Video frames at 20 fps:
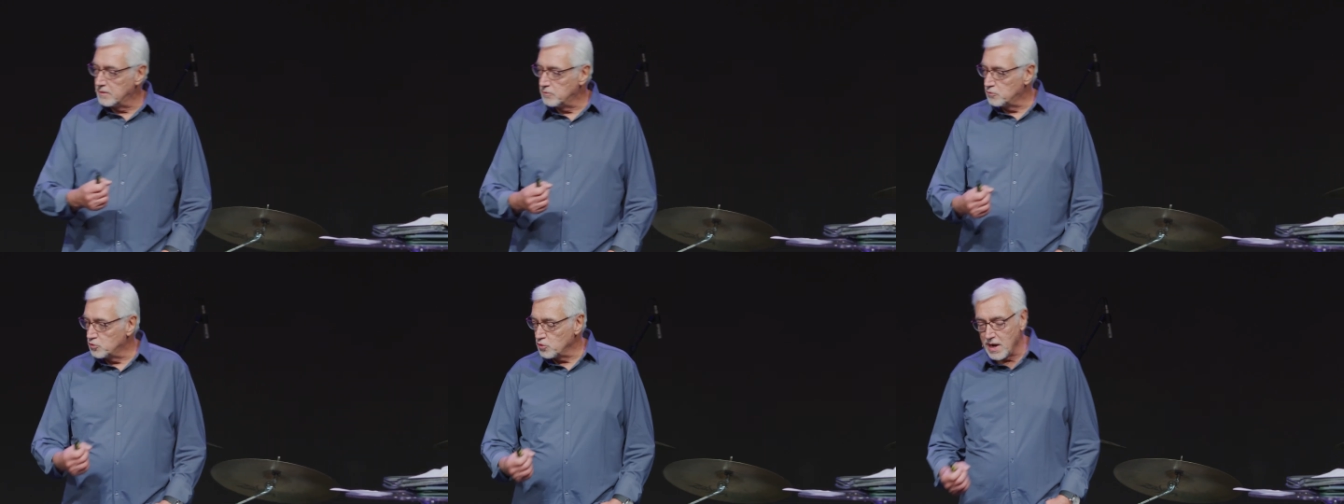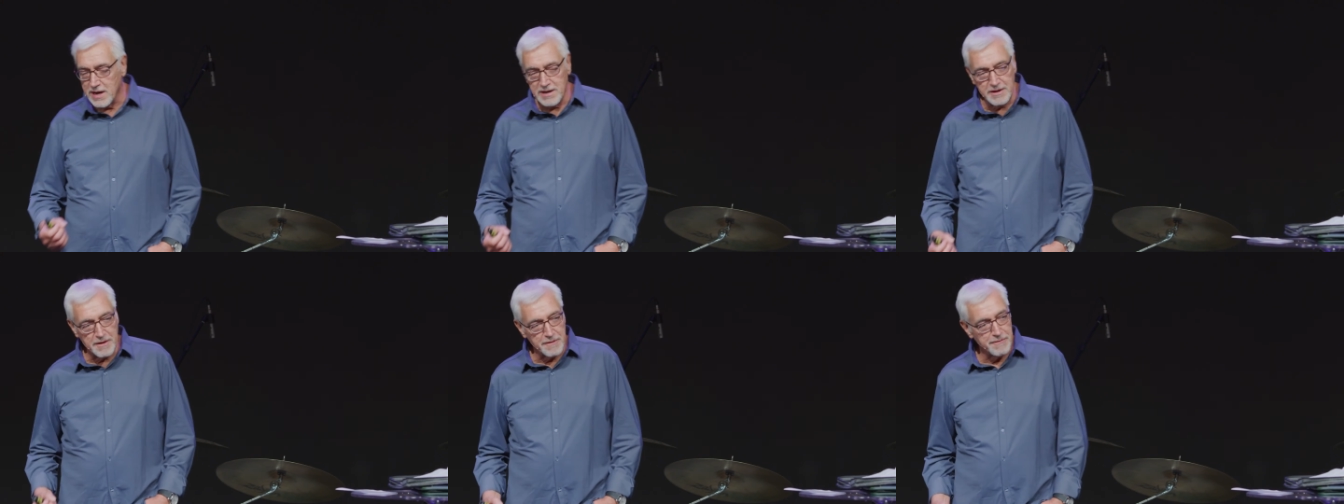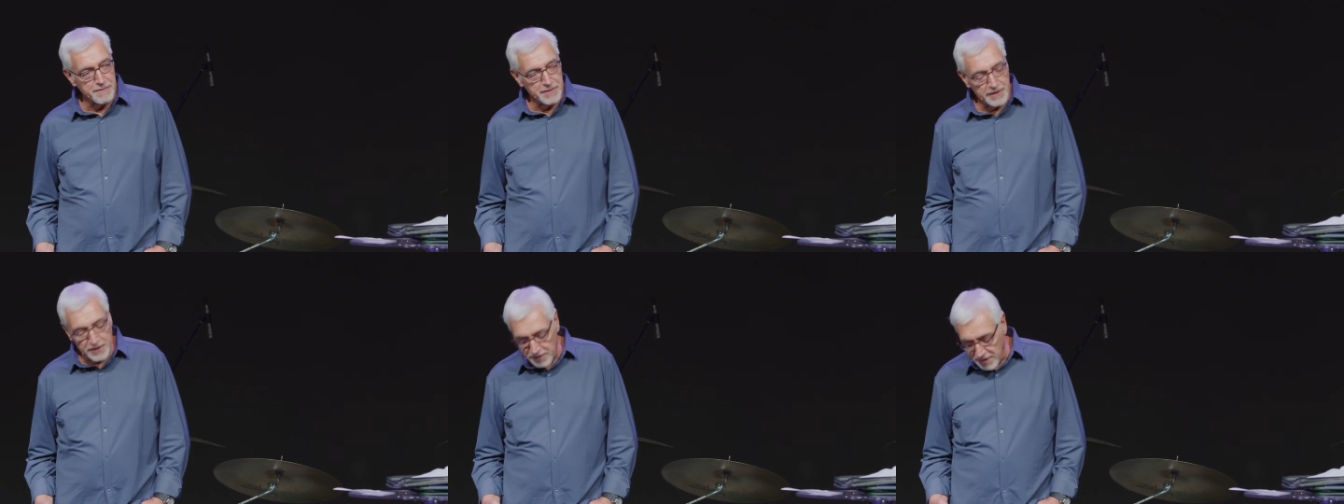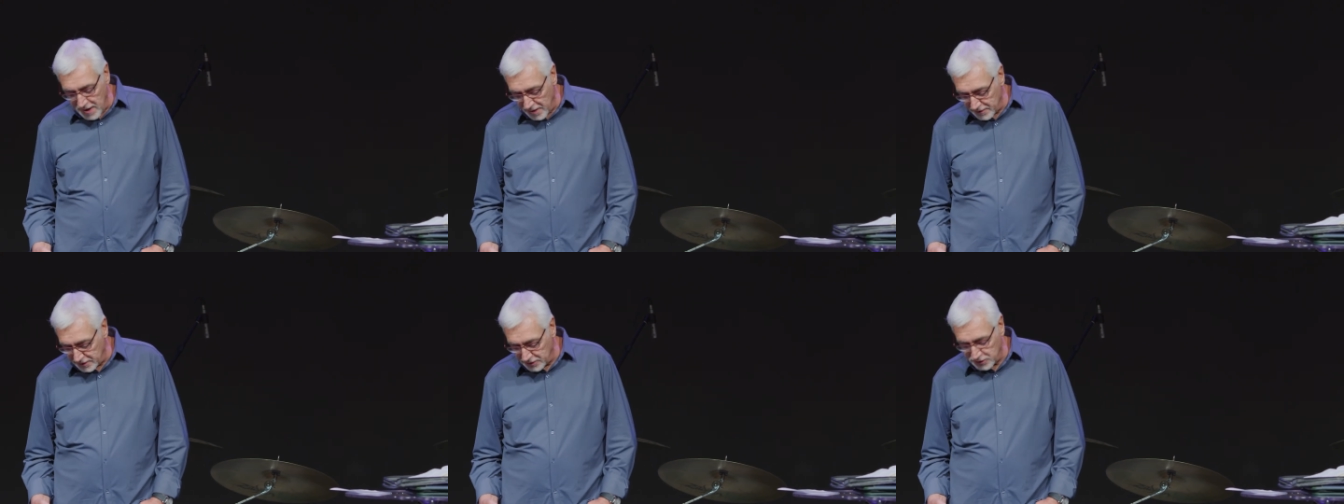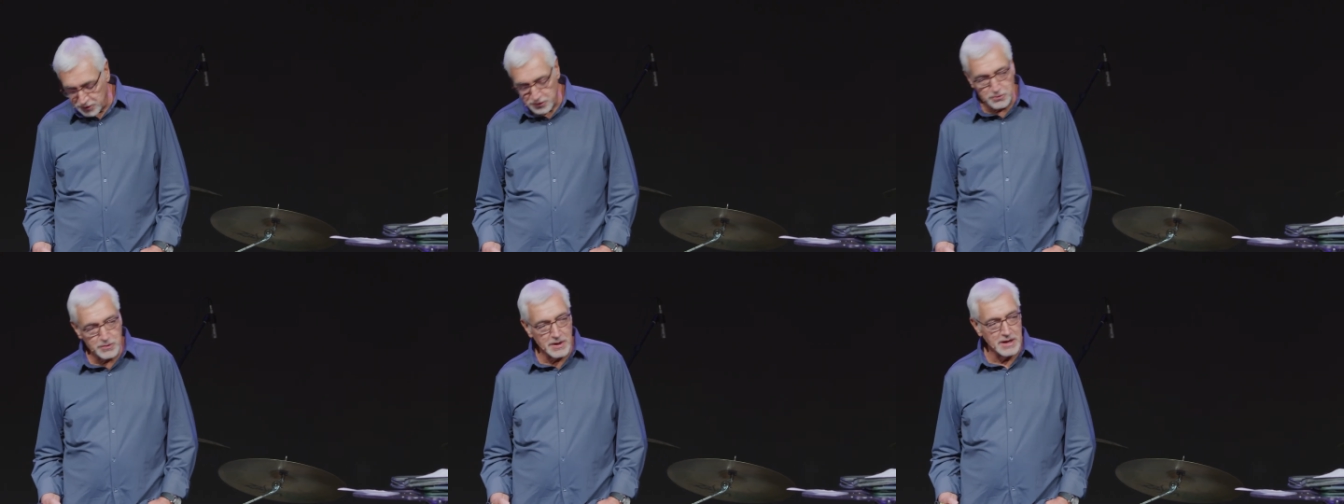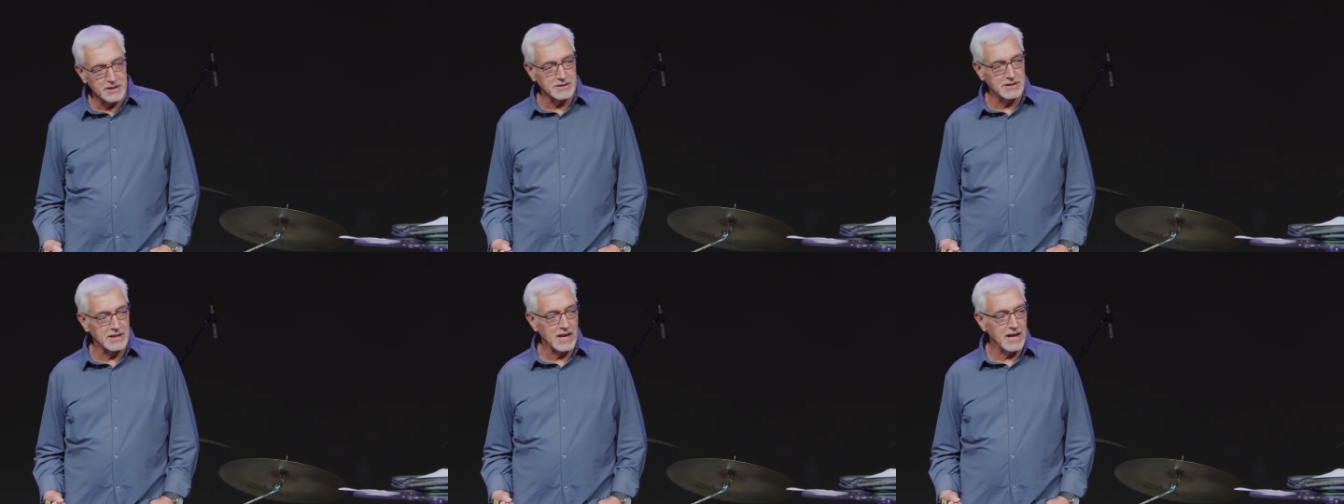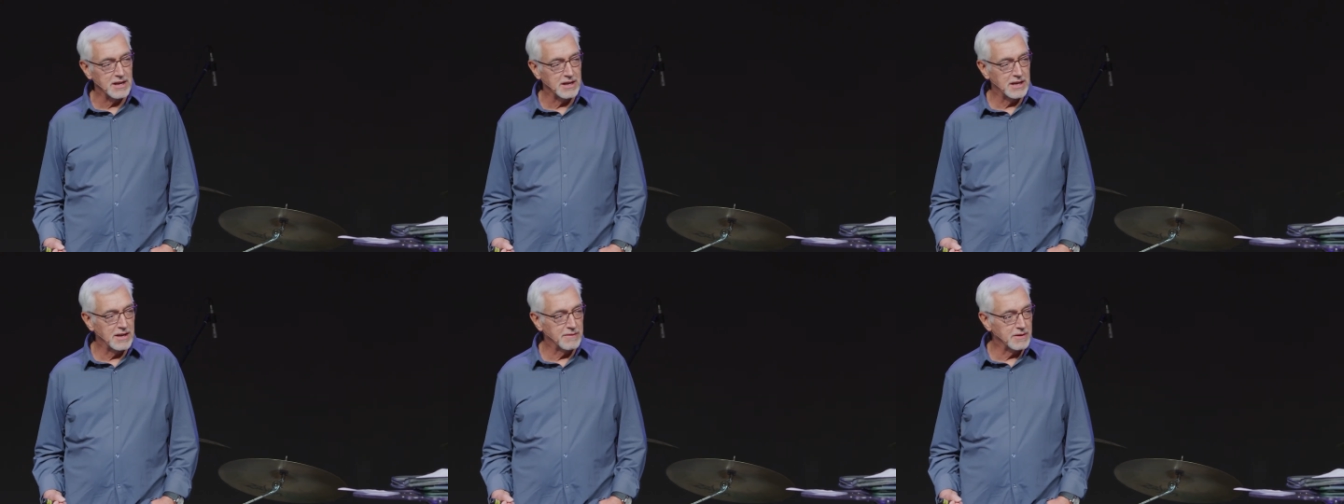trying to figure out the stretch and
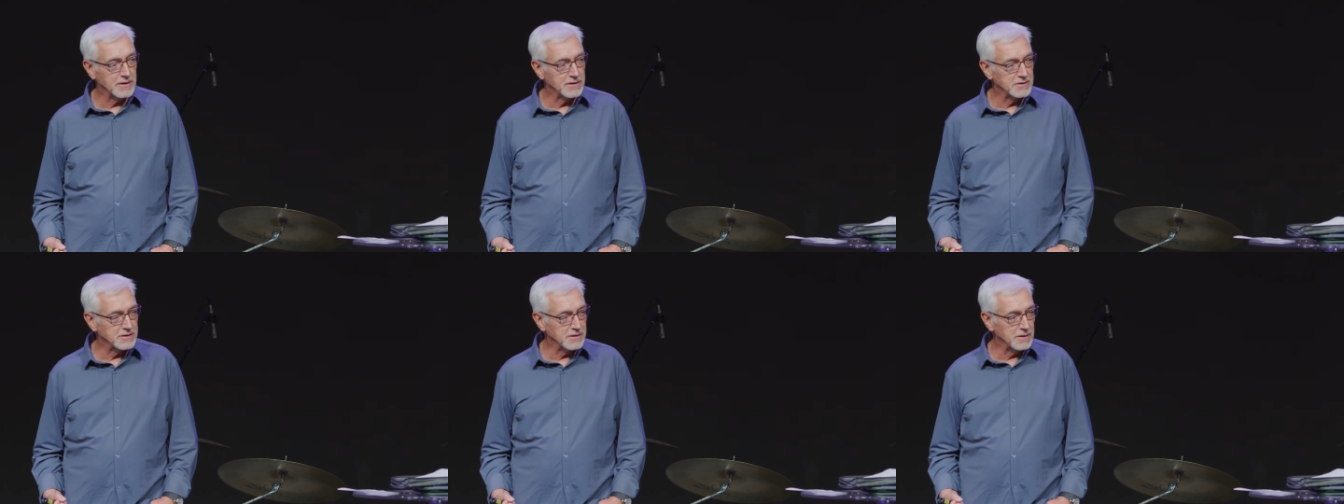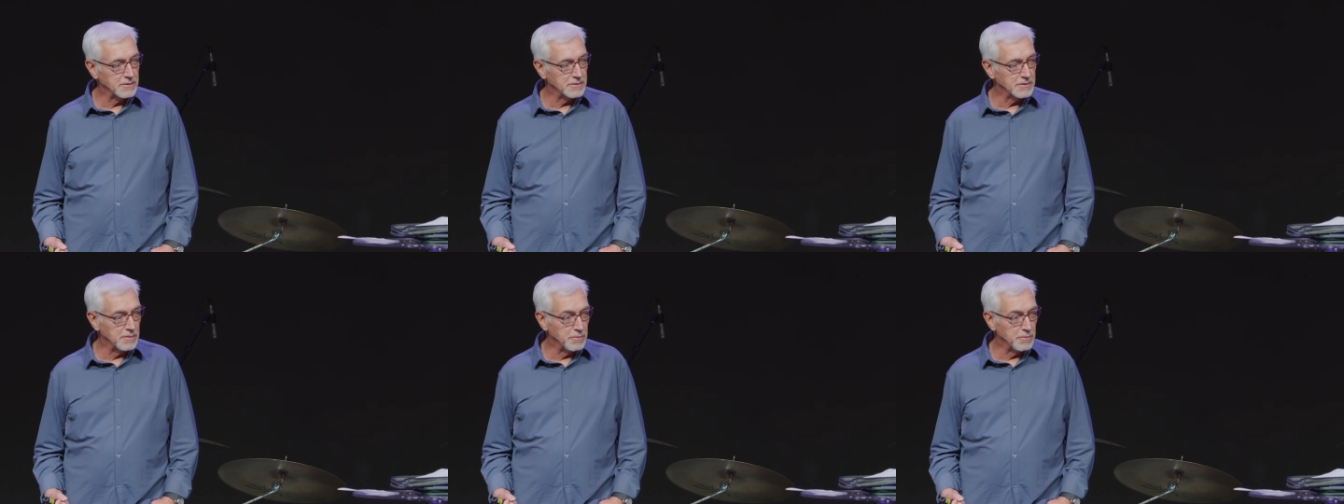how to give ourselves